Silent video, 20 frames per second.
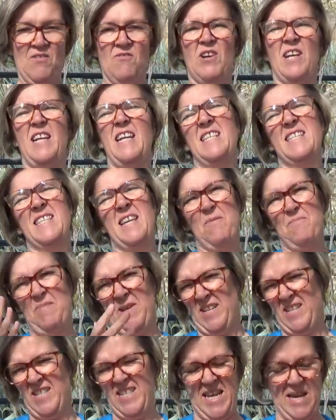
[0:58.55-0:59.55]
Right, let's get
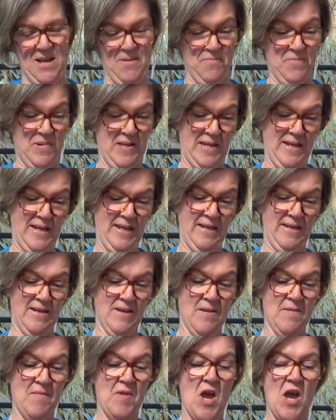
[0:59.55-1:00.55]
back to Anne
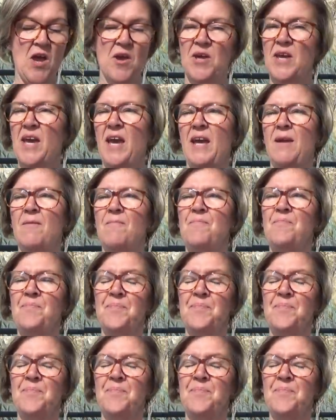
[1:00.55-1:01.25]
Boleyn. Okay.